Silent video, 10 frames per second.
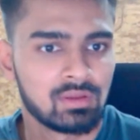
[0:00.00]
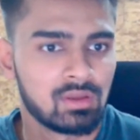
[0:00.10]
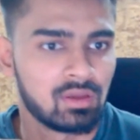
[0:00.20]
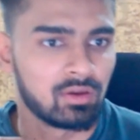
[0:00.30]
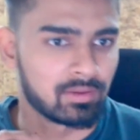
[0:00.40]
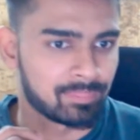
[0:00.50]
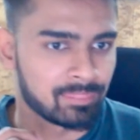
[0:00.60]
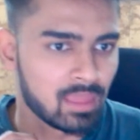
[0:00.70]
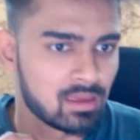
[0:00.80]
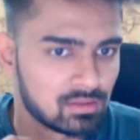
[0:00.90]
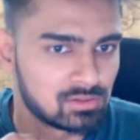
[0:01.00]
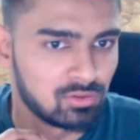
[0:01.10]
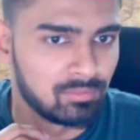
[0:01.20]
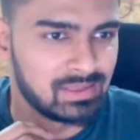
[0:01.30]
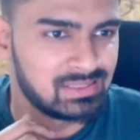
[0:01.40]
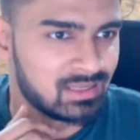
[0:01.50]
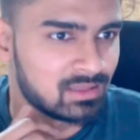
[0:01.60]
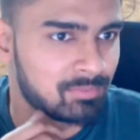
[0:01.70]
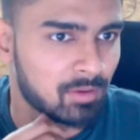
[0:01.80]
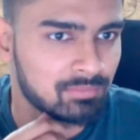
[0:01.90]
Okay. So basically the
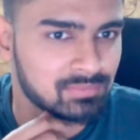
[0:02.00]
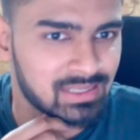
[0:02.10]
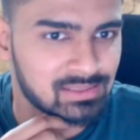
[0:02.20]
problem says